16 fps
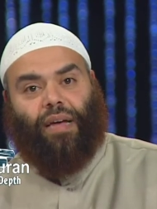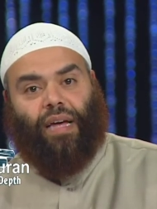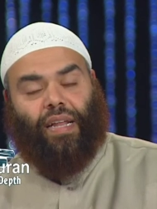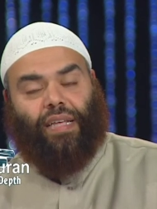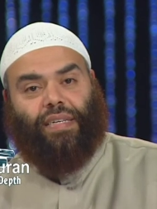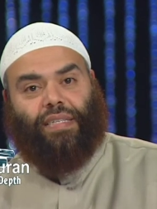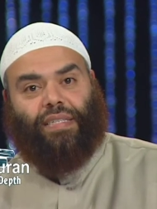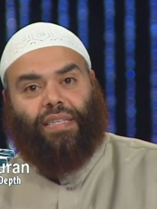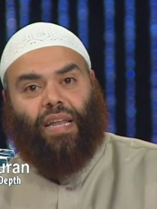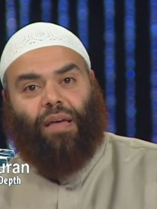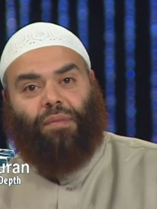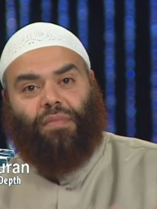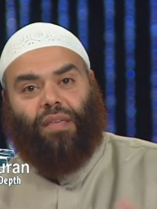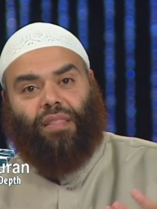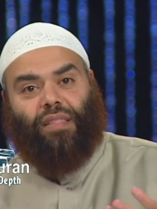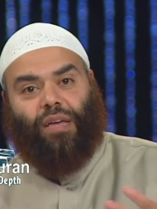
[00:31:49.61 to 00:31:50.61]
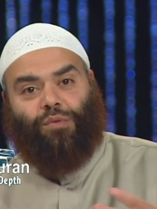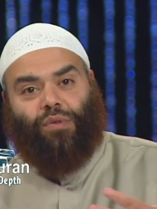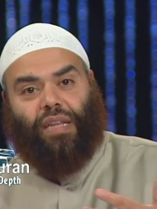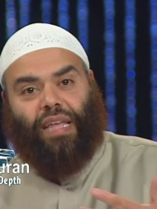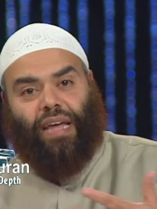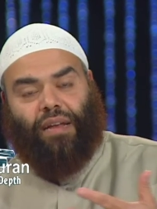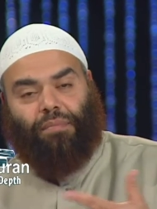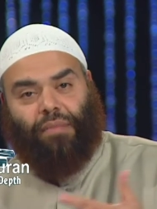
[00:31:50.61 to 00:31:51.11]
alayhi salam, that they
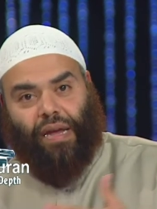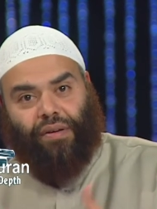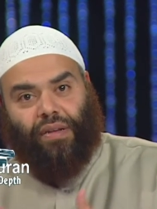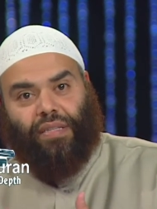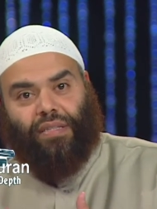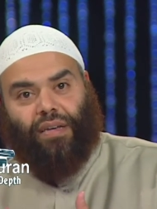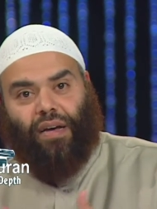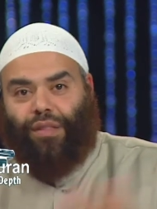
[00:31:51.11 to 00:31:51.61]
would get married,